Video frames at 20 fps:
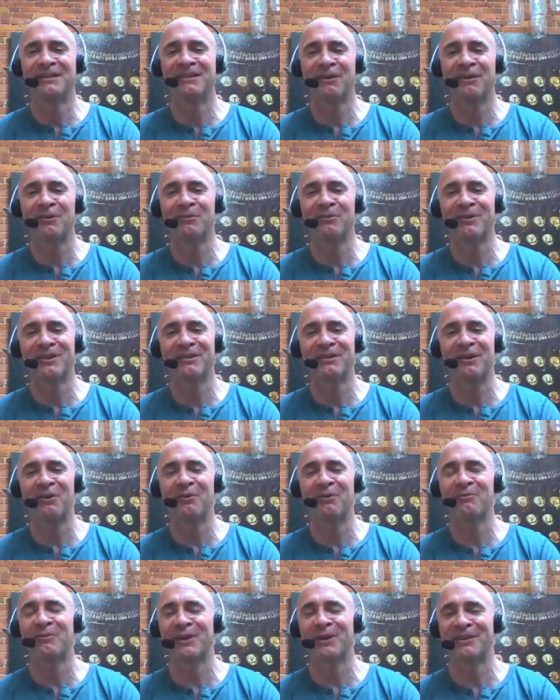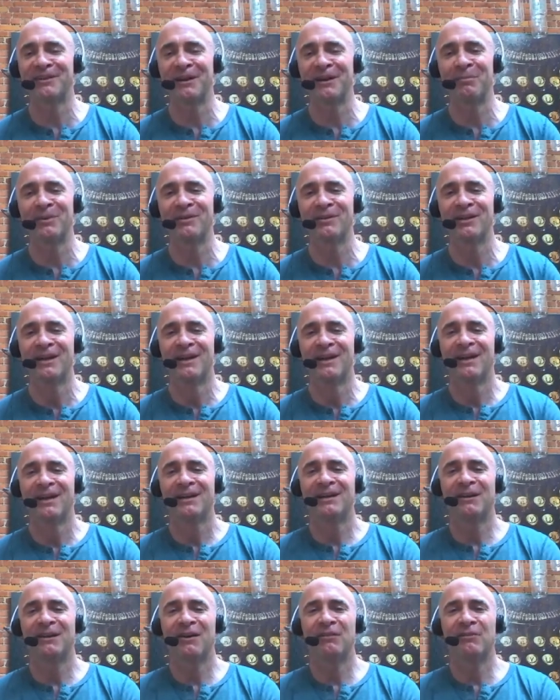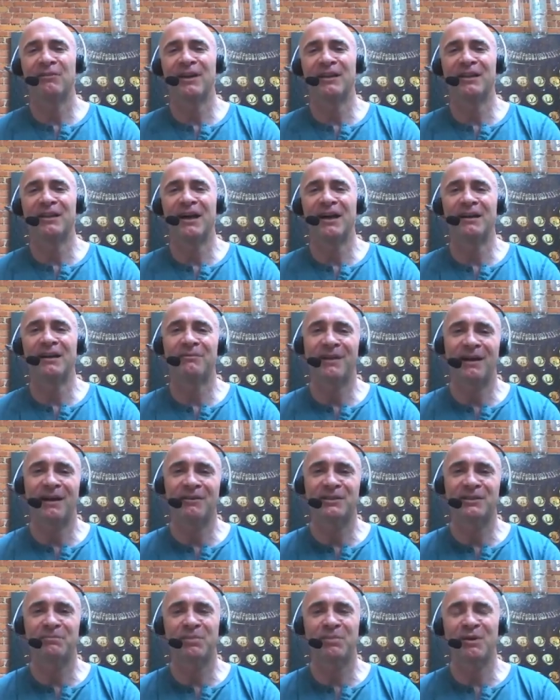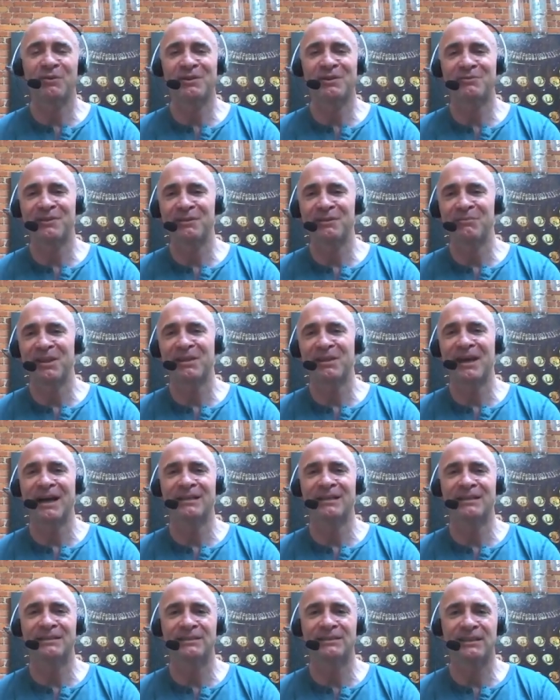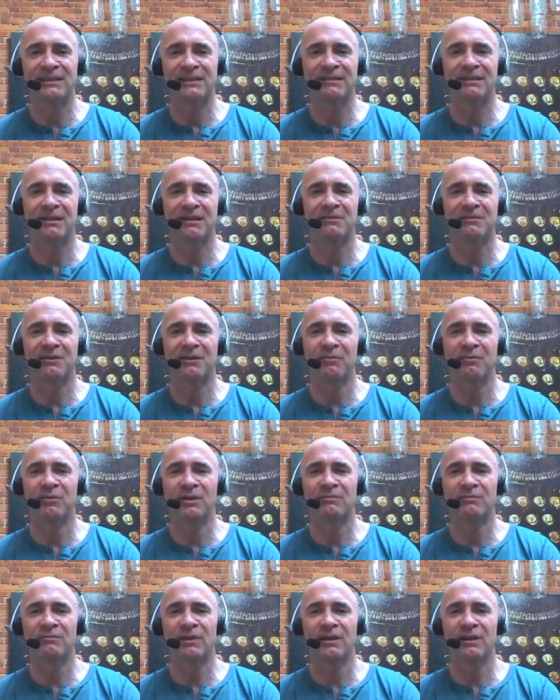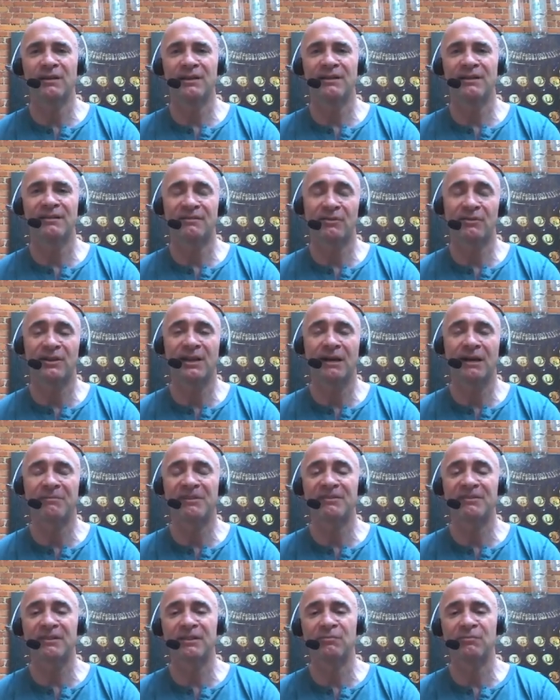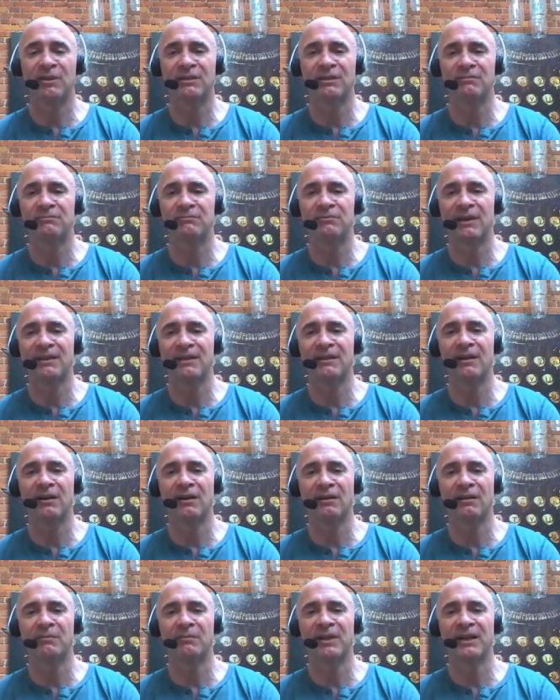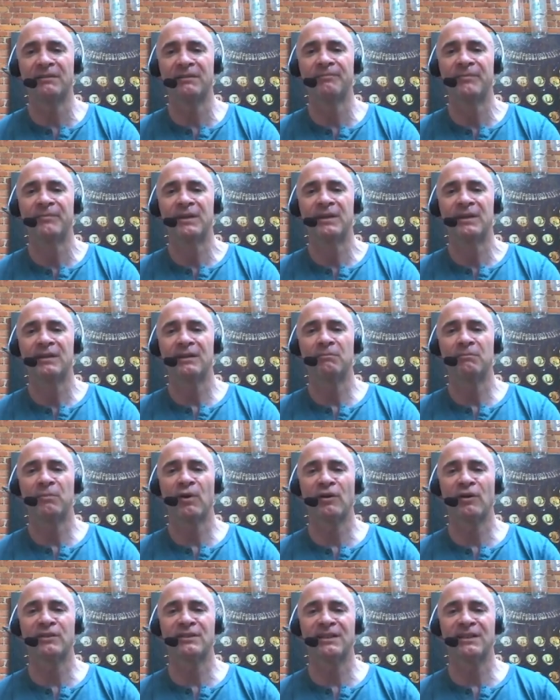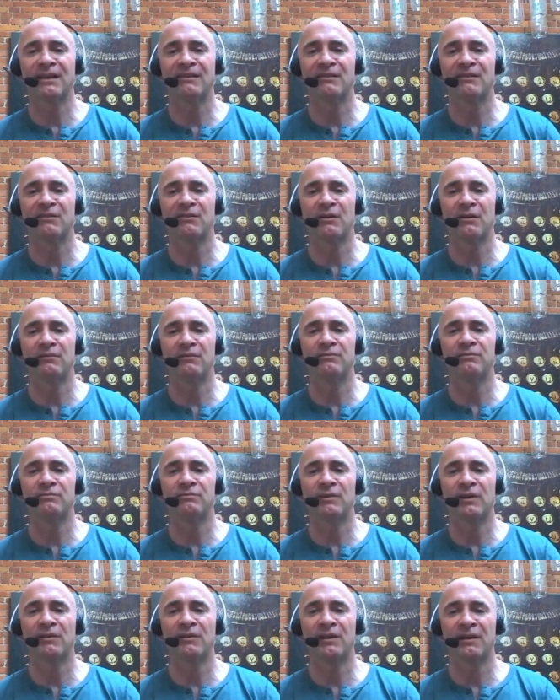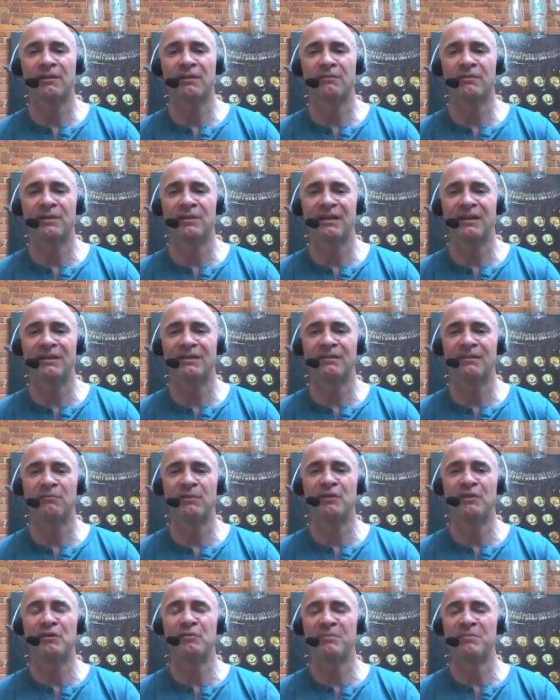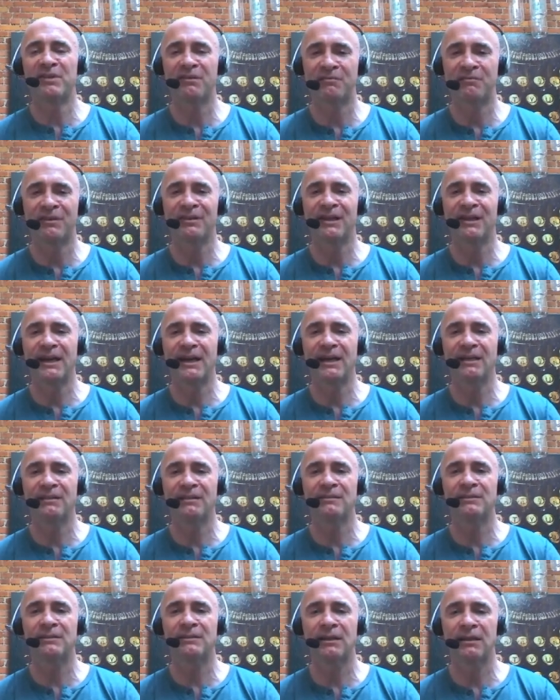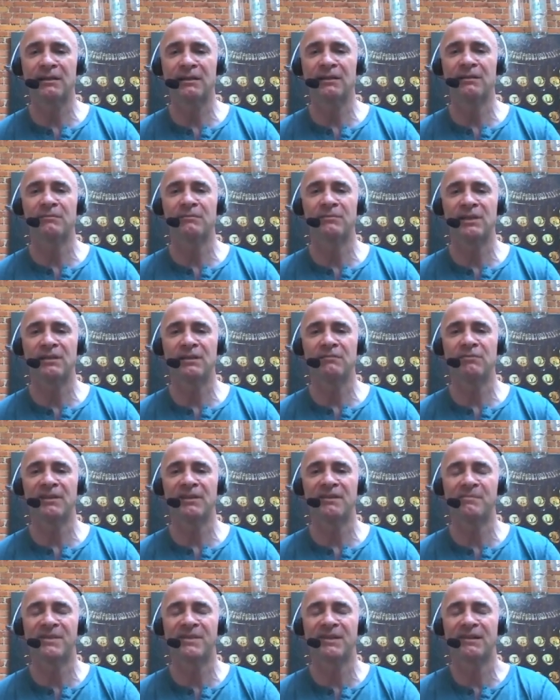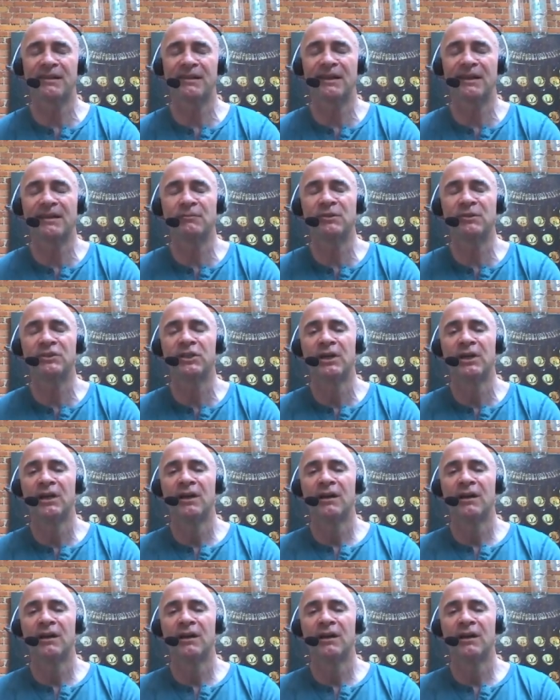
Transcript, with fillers: So for example, I read a lot of Irish poetry, mythology, etc. Well, history, obviously, while writing The Hunger Man, in part to get sort of what I think of as the rhythms of the land, the rhythms of the language.